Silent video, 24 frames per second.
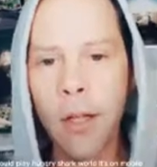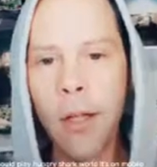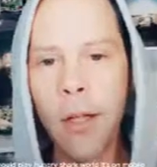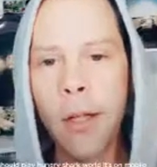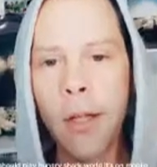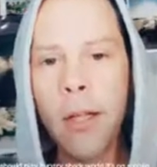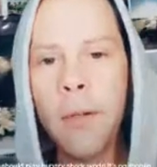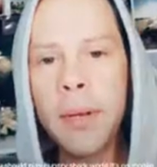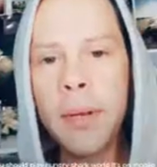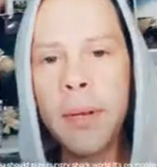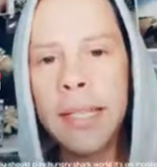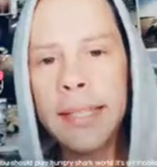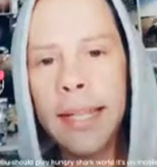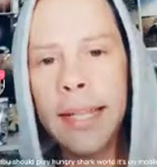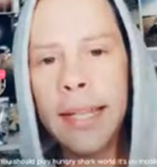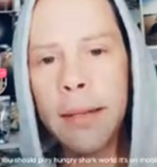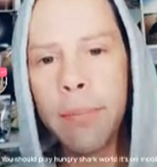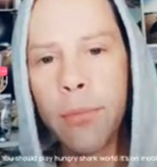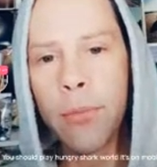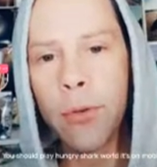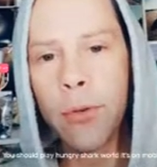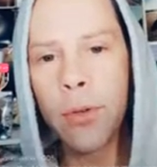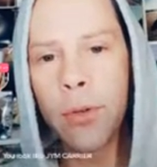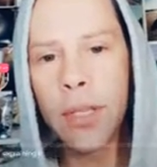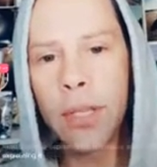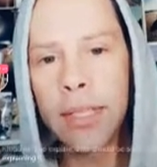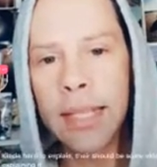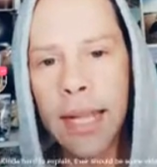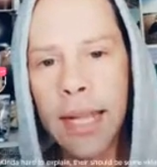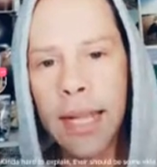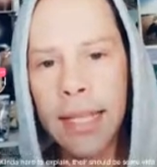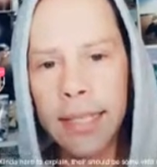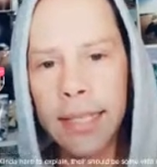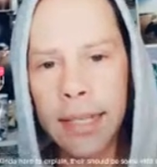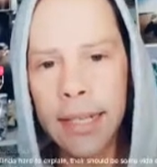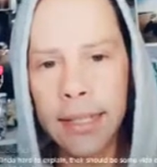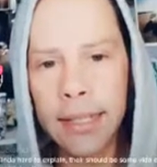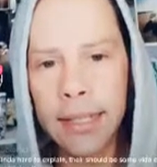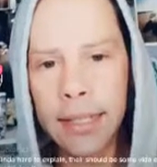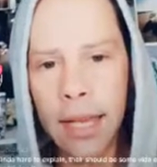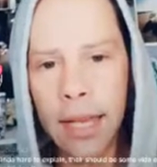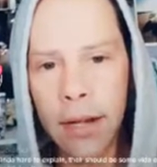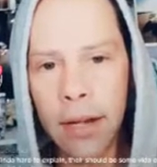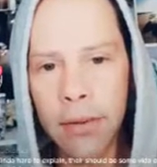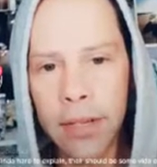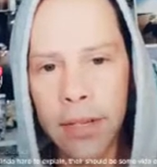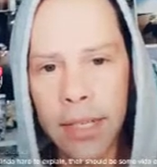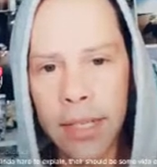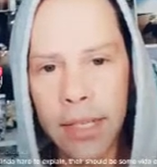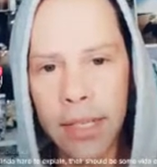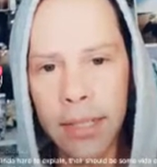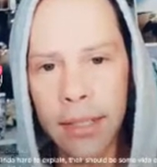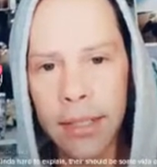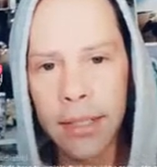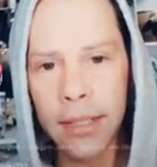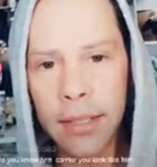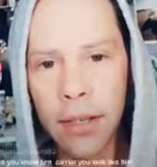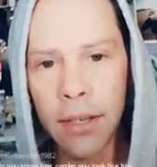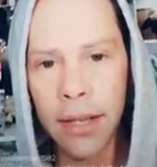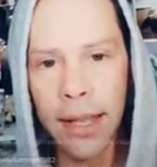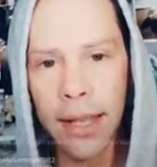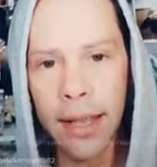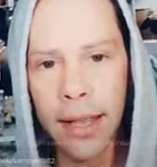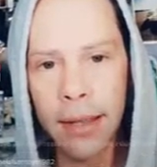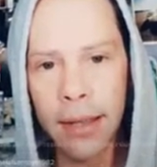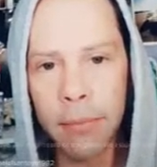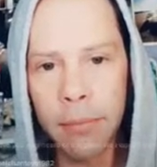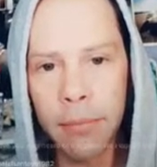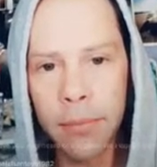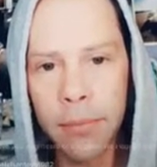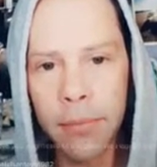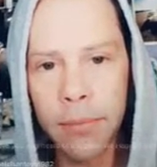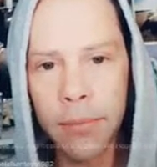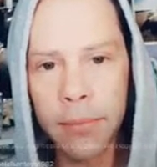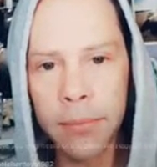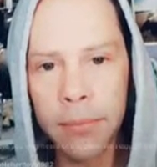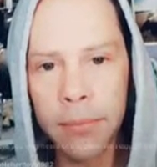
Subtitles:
Oh, but isn't that a movie? Duck, isn't that a series? It's not a game.